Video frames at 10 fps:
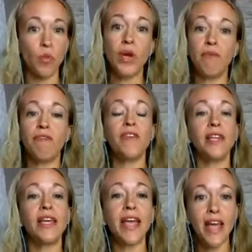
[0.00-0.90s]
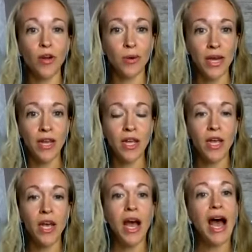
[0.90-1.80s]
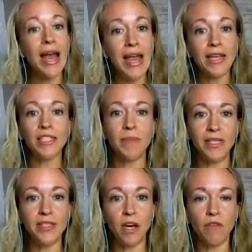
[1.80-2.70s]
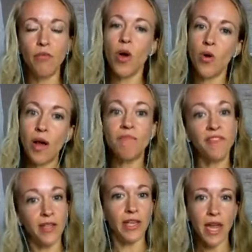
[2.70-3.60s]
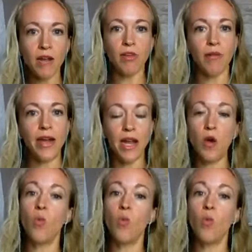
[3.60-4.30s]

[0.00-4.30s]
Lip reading: When I'm feeling angry, I ask myself, whoa, I'm feeling angry right now.